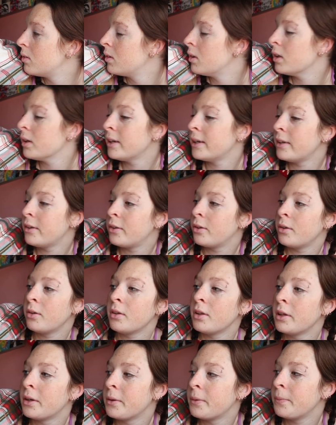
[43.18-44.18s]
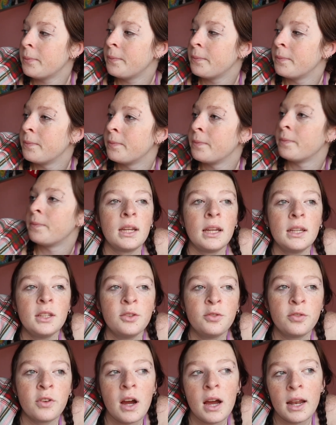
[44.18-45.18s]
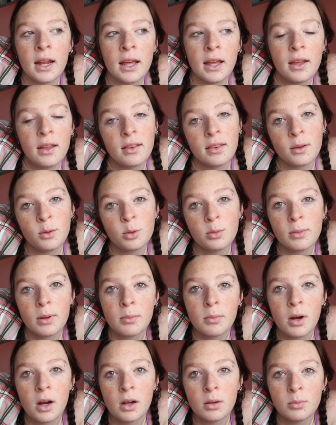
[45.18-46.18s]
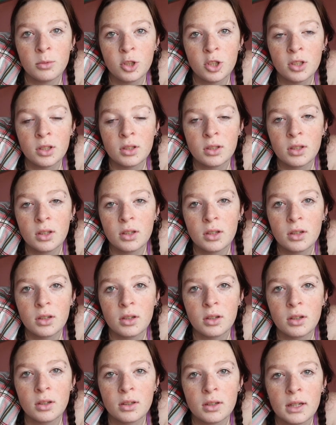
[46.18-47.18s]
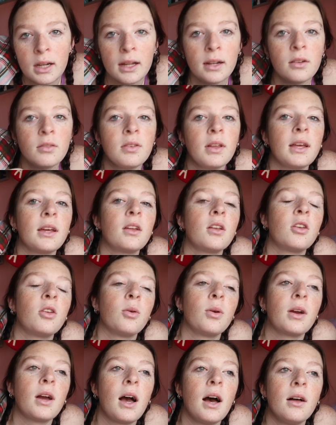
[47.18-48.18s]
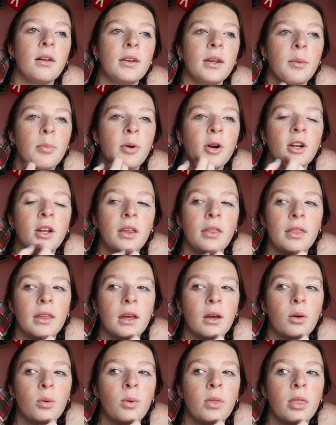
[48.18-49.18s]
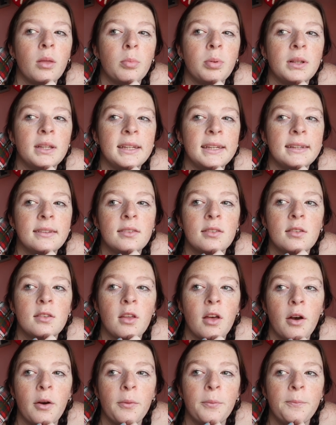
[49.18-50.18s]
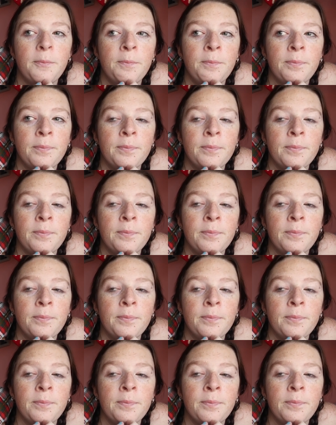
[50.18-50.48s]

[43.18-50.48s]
Alright, toodaloo. Today's Friday. That was my mom. She's kind of like doing a holiday party thing with the police, so